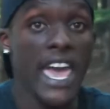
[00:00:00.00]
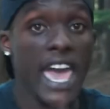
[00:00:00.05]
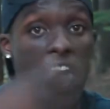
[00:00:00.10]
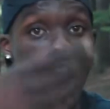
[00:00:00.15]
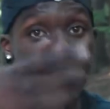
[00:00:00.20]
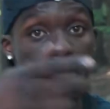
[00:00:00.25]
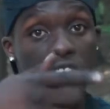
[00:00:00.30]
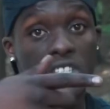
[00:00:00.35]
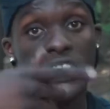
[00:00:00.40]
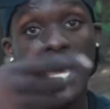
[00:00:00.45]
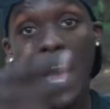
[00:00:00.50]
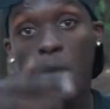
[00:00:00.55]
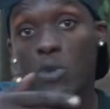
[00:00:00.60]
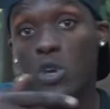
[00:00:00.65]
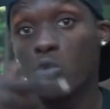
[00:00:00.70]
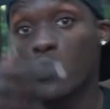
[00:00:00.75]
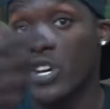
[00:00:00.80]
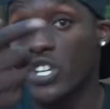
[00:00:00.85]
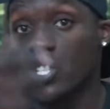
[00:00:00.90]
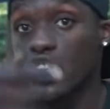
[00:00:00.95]
Every time
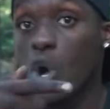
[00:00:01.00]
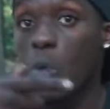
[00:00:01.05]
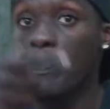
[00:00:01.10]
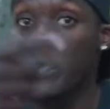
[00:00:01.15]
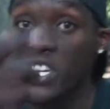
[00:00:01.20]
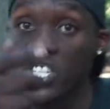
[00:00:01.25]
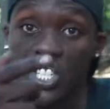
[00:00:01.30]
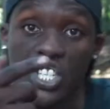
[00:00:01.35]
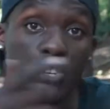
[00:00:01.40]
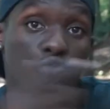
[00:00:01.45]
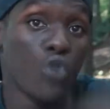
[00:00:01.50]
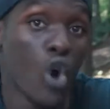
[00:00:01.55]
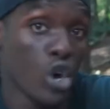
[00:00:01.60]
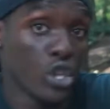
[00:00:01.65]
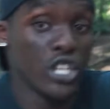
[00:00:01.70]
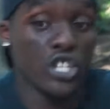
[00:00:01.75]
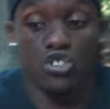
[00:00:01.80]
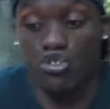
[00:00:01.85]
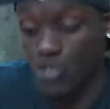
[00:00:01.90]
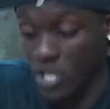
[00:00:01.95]
we with your bitch, she
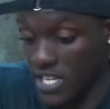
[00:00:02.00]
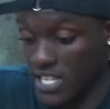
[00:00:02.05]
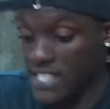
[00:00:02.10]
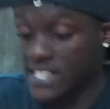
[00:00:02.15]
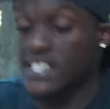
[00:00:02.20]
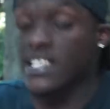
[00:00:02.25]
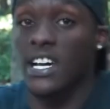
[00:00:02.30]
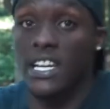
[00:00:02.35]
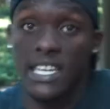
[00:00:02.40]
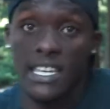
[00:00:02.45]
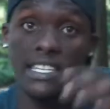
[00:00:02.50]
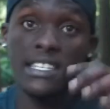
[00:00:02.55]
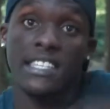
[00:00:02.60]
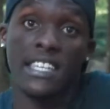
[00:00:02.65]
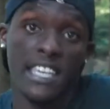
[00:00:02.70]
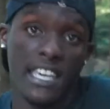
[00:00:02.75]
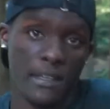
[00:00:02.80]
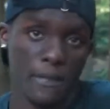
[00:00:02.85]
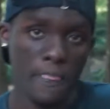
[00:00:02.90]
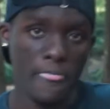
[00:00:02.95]
rolling tree and sucking
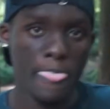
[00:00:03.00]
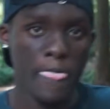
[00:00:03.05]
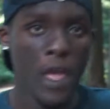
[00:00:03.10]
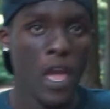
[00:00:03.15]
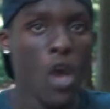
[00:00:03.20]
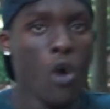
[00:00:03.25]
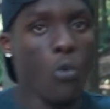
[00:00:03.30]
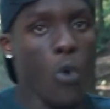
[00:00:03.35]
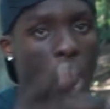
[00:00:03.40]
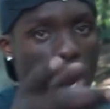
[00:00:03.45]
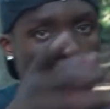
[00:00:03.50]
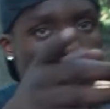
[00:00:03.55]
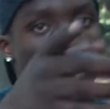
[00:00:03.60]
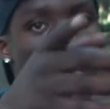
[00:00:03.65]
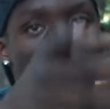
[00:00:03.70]
dick. While you